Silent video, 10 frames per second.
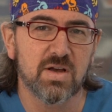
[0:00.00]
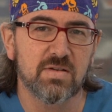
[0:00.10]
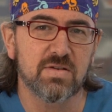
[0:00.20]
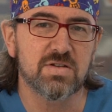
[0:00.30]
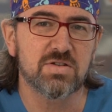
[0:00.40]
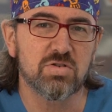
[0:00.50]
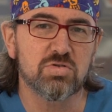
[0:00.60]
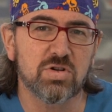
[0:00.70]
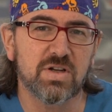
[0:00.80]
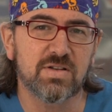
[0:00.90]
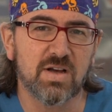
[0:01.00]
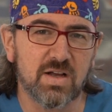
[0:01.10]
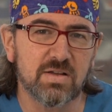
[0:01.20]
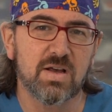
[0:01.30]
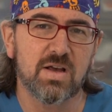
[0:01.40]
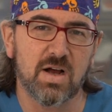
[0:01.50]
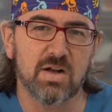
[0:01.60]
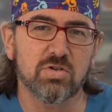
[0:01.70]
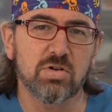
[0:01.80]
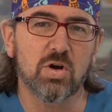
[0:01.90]
this is usually done
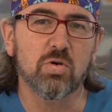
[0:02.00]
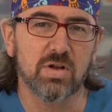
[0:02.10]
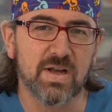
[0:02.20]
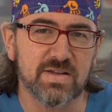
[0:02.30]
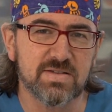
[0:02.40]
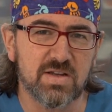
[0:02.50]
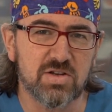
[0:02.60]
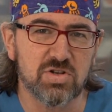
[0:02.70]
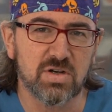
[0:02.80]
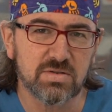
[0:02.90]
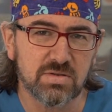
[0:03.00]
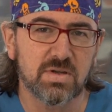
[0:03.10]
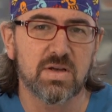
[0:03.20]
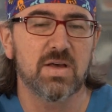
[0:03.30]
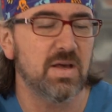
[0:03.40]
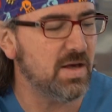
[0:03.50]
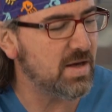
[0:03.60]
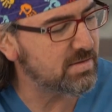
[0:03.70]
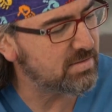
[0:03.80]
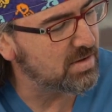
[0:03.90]
under local anesthesia
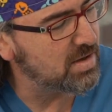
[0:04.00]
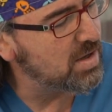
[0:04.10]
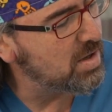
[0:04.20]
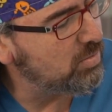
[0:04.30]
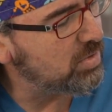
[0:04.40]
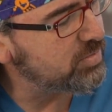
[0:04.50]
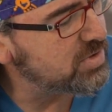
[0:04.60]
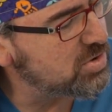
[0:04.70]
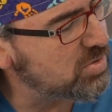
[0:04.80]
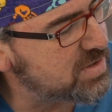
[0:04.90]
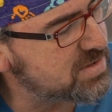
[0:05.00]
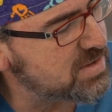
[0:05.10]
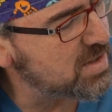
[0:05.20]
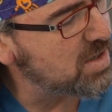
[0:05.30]
and what we do is